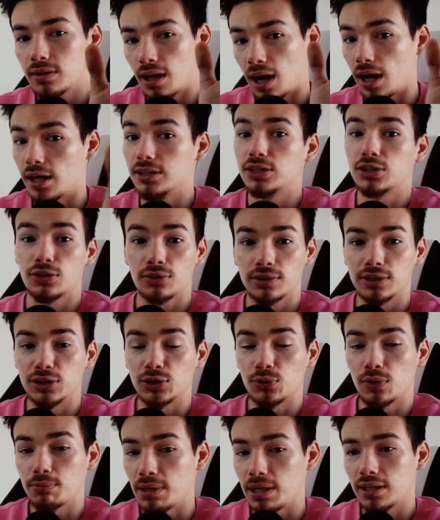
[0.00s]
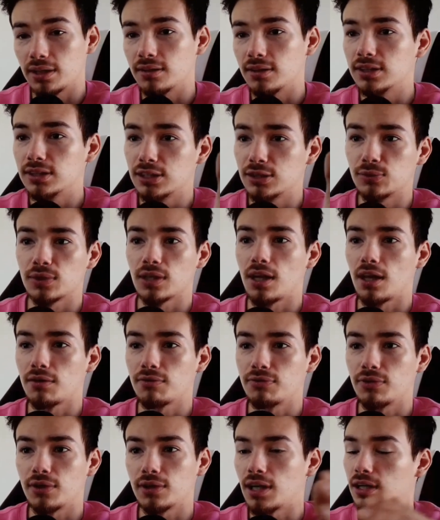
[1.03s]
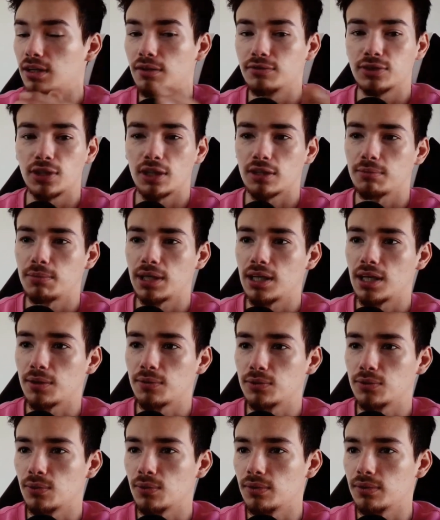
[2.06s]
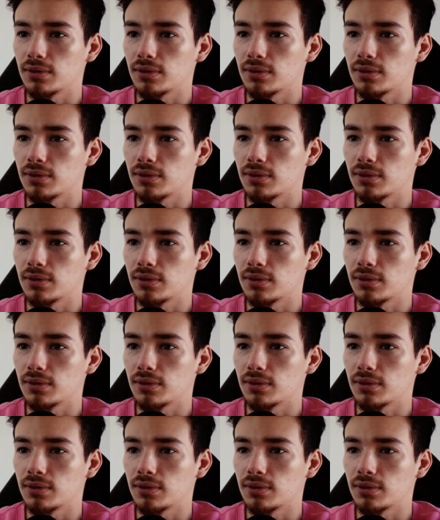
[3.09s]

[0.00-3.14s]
I certainly enjoyed making this. This was a lot of fun. I love talking about Ecuador.